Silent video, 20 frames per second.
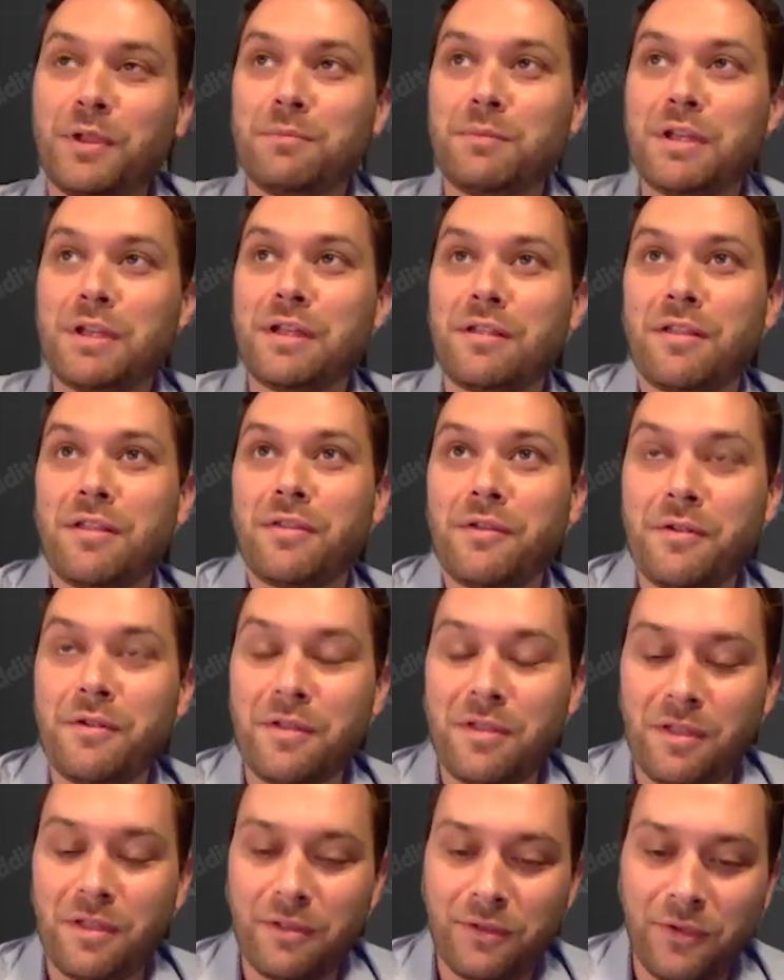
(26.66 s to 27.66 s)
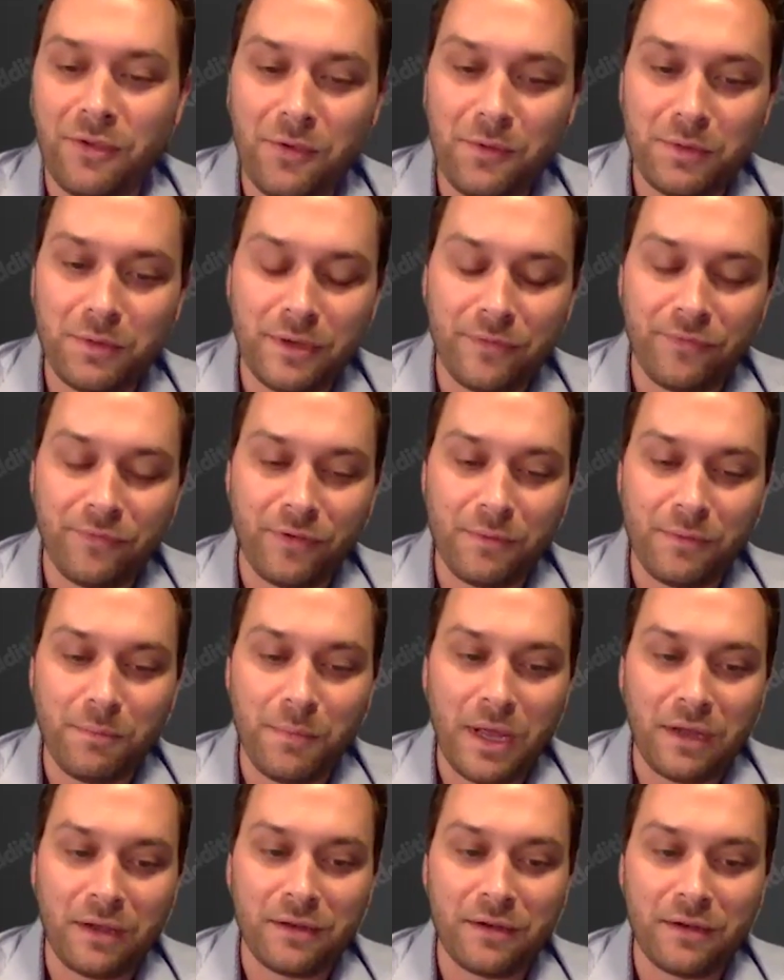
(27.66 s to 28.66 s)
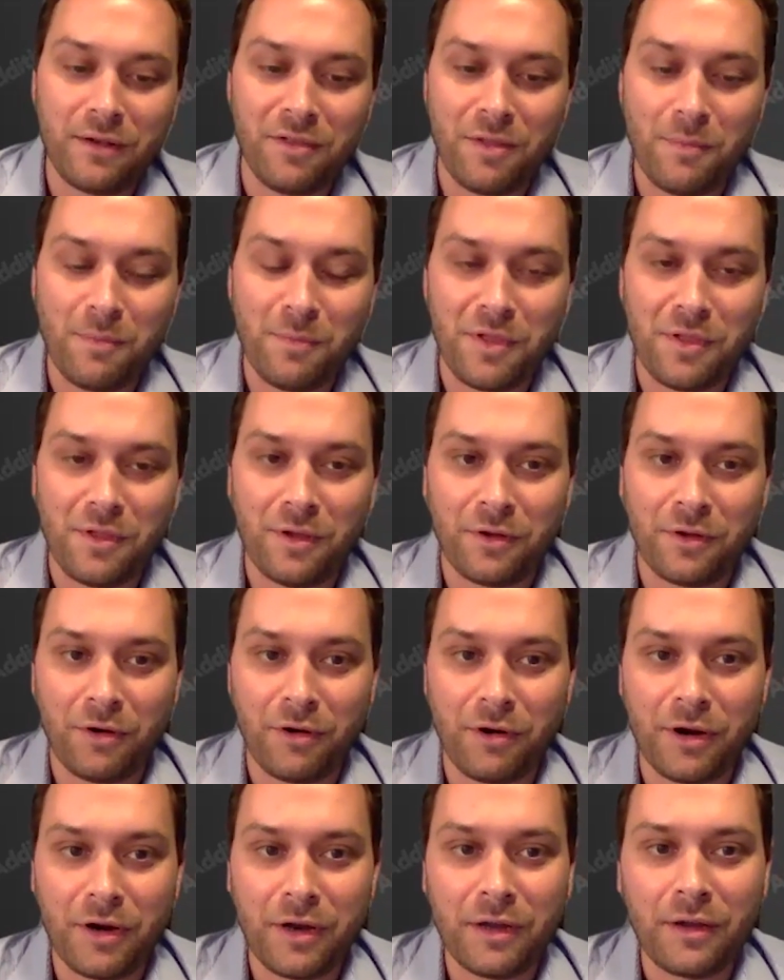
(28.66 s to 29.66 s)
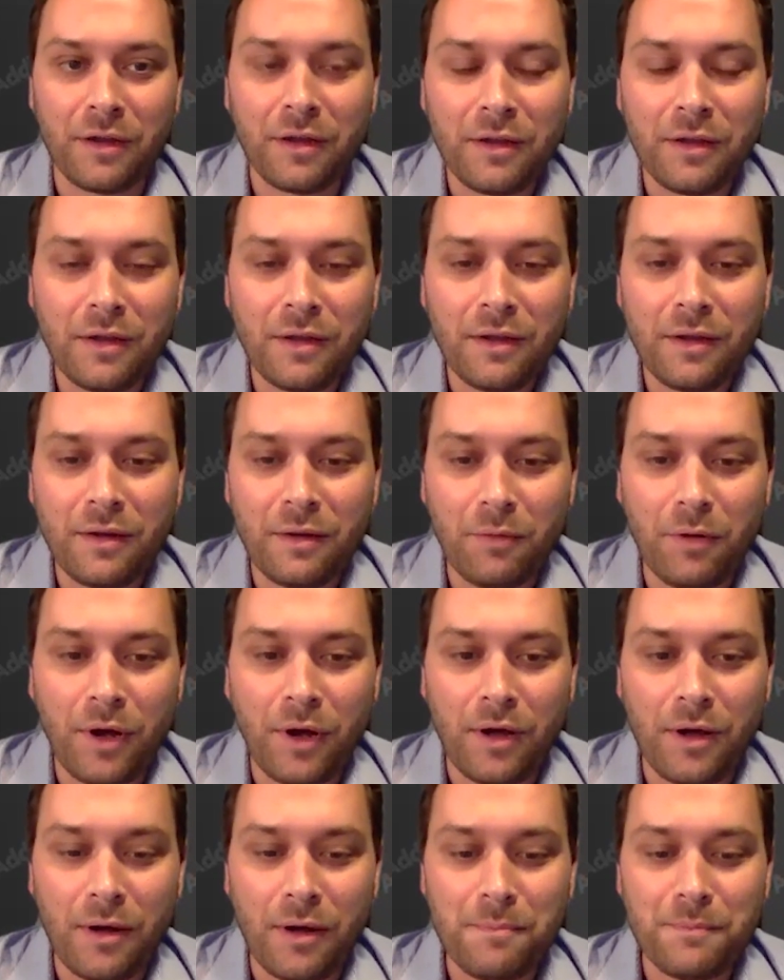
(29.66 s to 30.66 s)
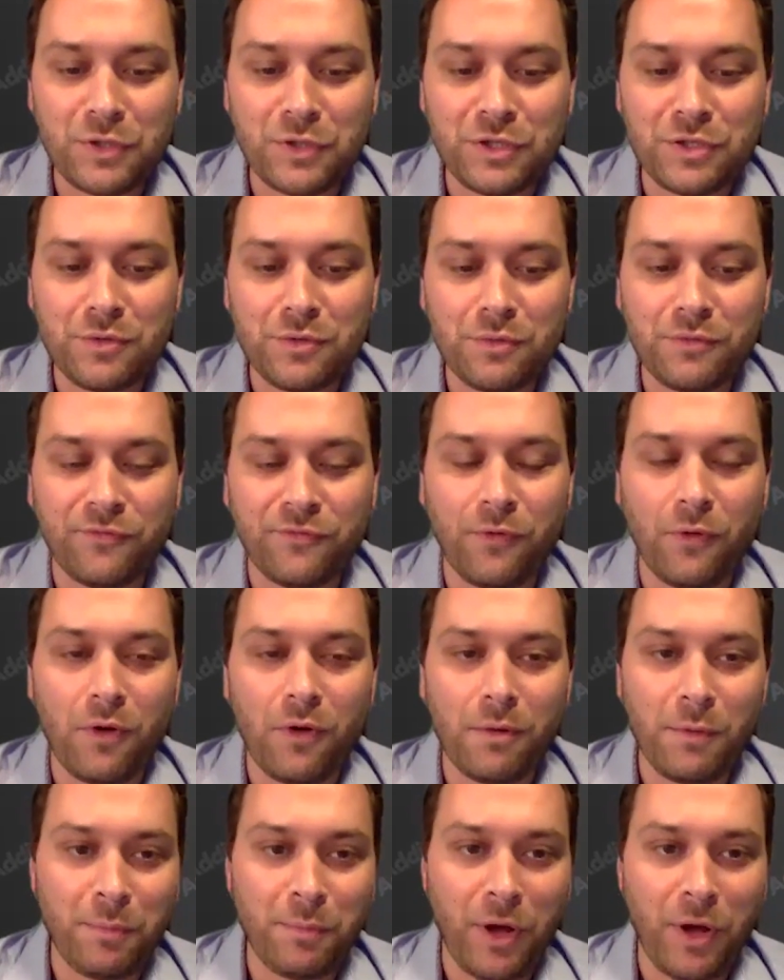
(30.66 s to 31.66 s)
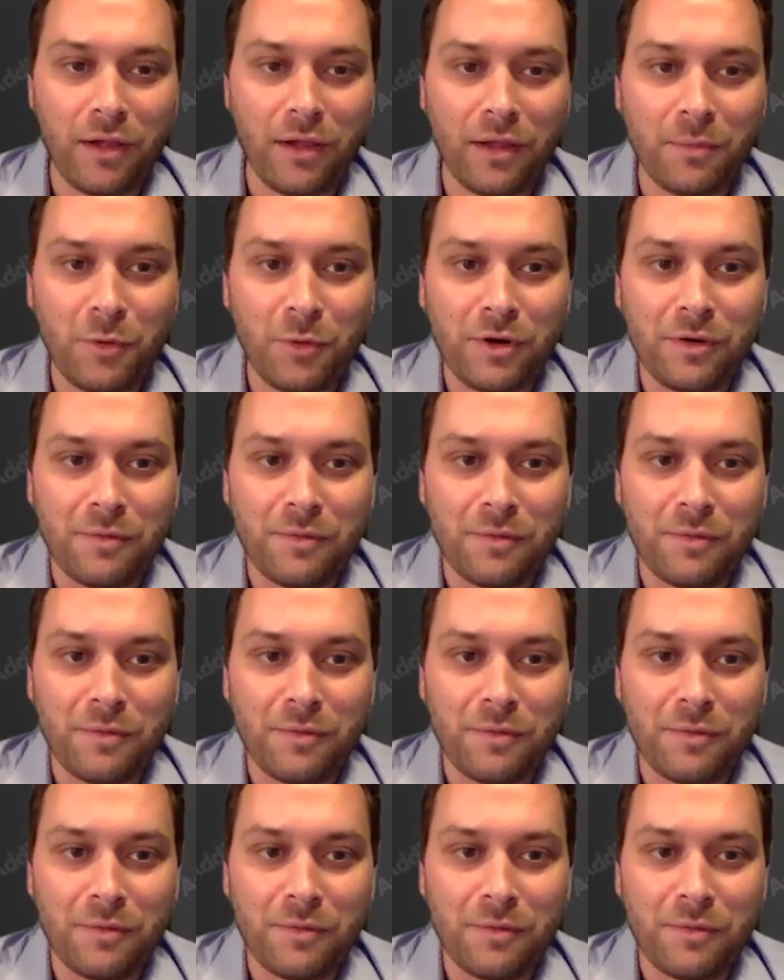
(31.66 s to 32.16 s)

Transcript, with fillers: means there's two different mechanisms occurring um, to form a polymer.